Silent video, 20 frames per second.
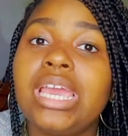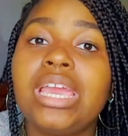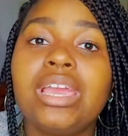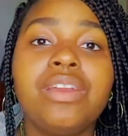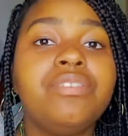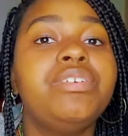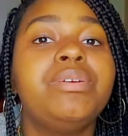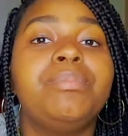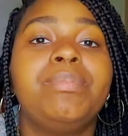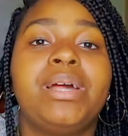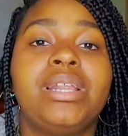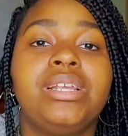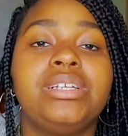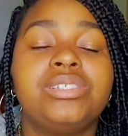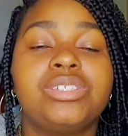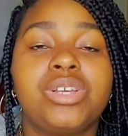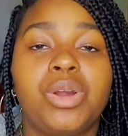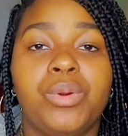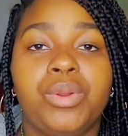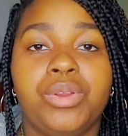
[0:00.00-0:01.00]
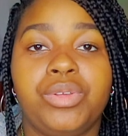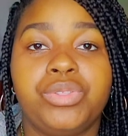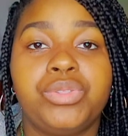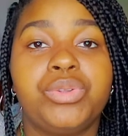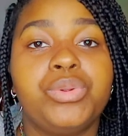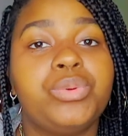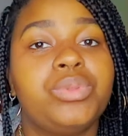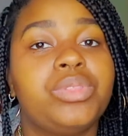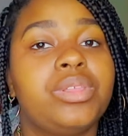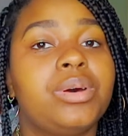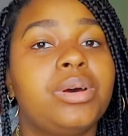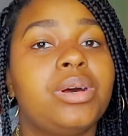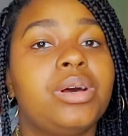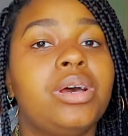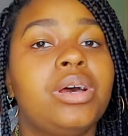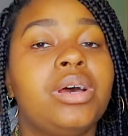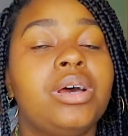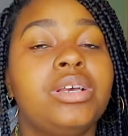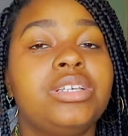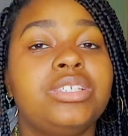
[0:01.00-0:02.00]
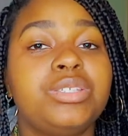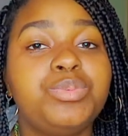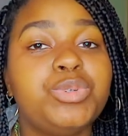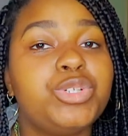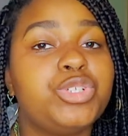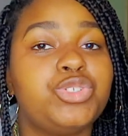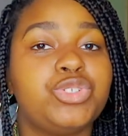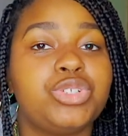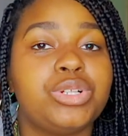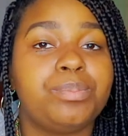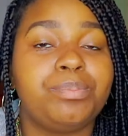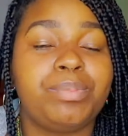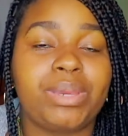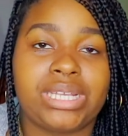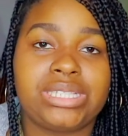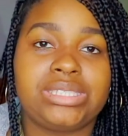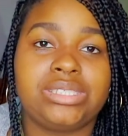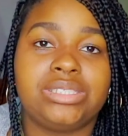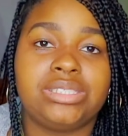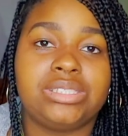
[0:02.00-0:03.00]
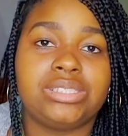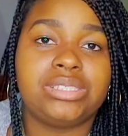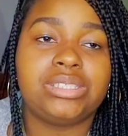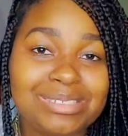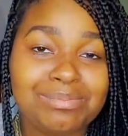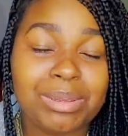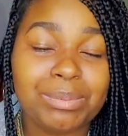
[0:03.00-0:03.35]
everybody's going through the spiritual battles.